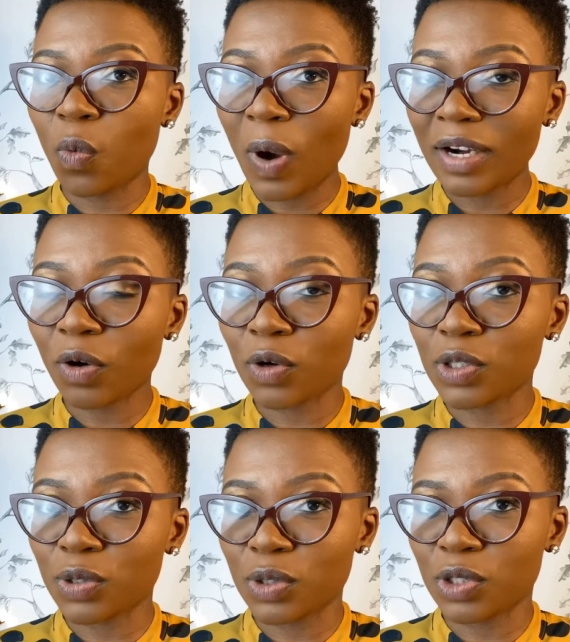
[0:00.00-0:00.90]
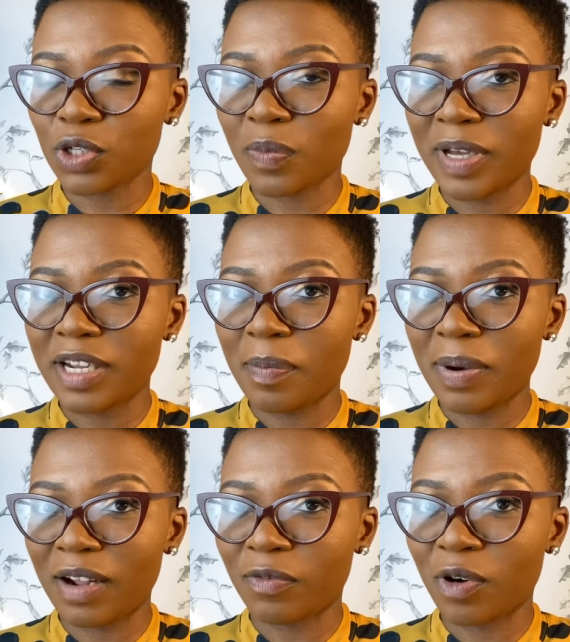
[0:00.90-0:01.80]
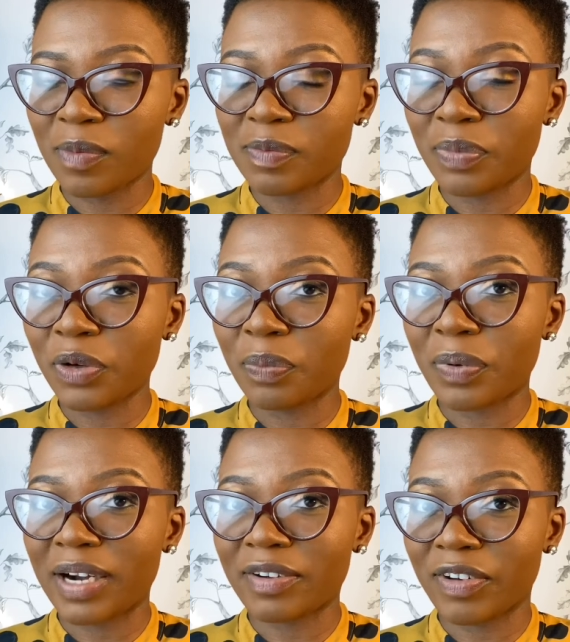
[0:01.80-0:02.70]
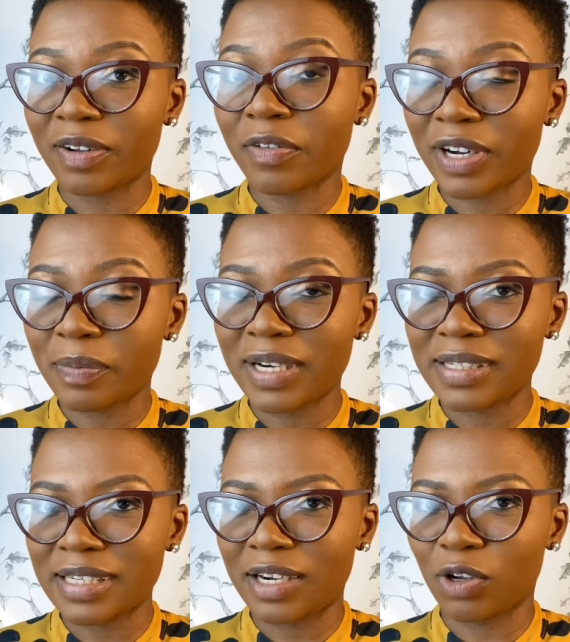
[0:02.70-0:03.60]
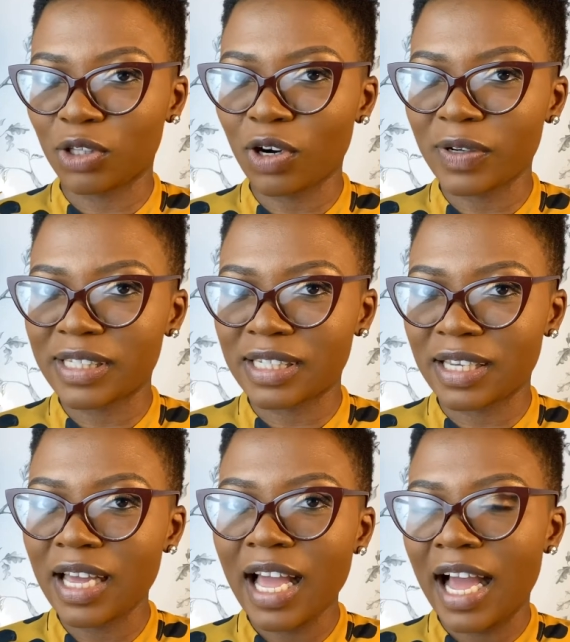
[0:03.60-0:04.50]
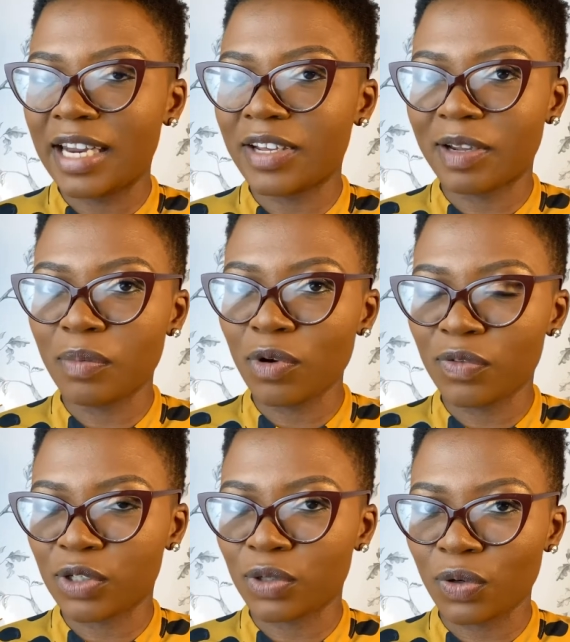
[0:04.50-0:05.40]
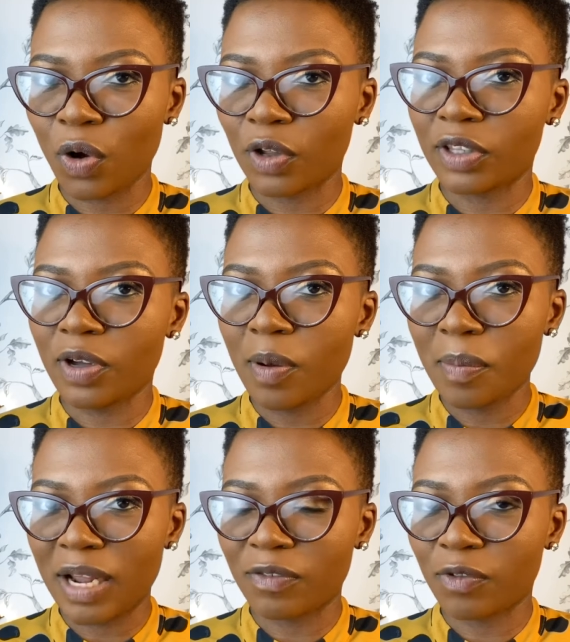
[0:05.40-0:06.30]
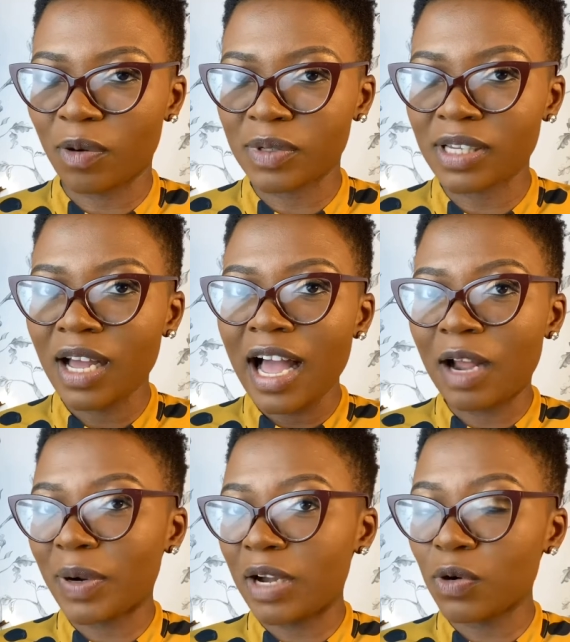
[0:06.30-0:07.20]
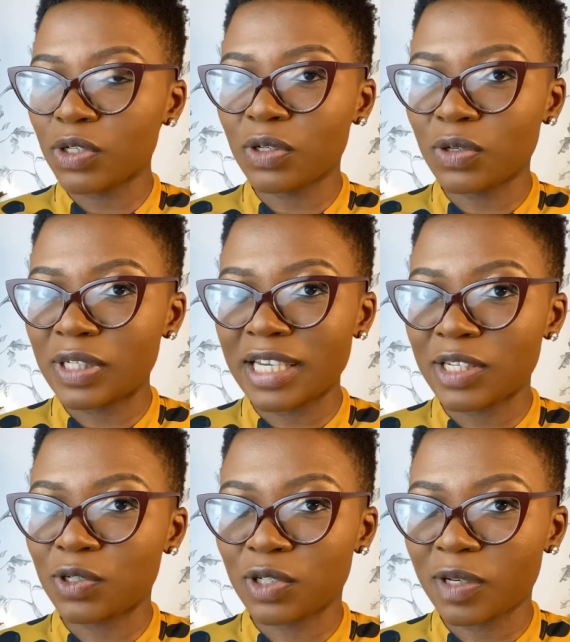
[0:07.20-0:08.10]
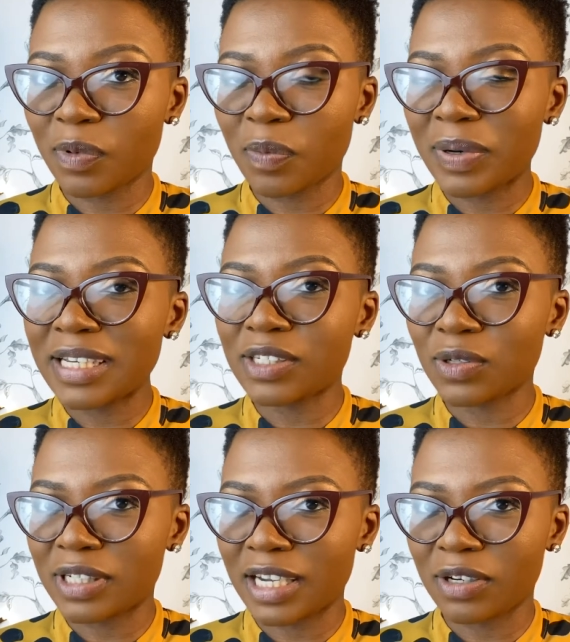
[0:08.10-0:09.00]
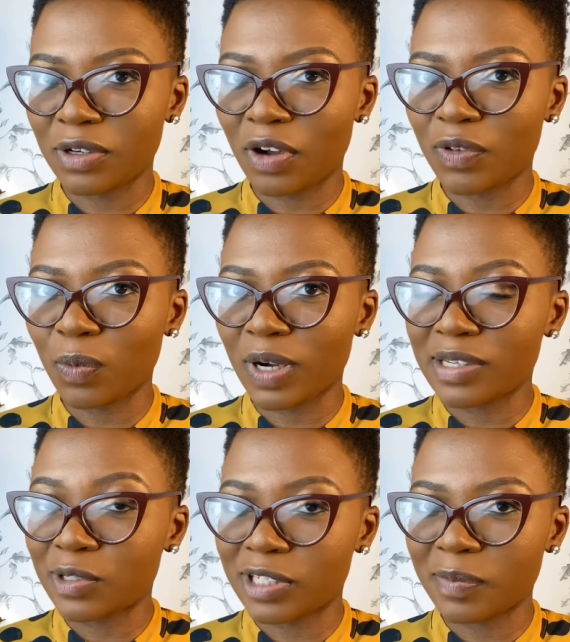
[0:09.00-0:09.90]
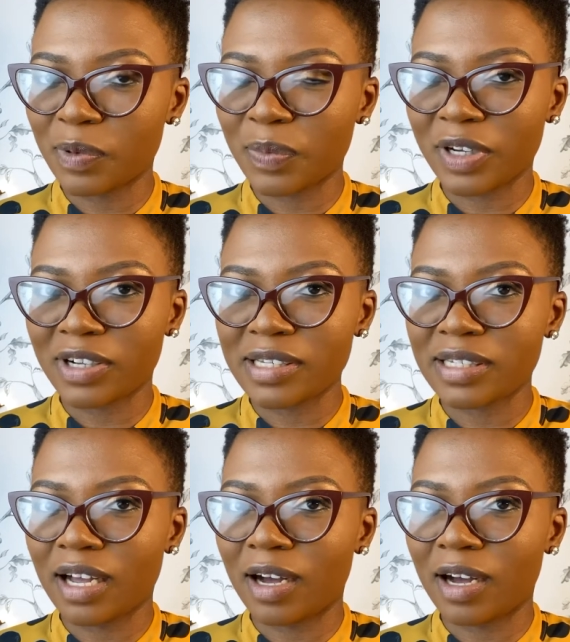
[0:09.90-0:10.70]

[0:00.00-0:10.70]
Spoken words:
one or two social media platforms, build brand credibility and authority, and then you can move to other platforms. And when I also do say suitable, please do take note of the word suitable, because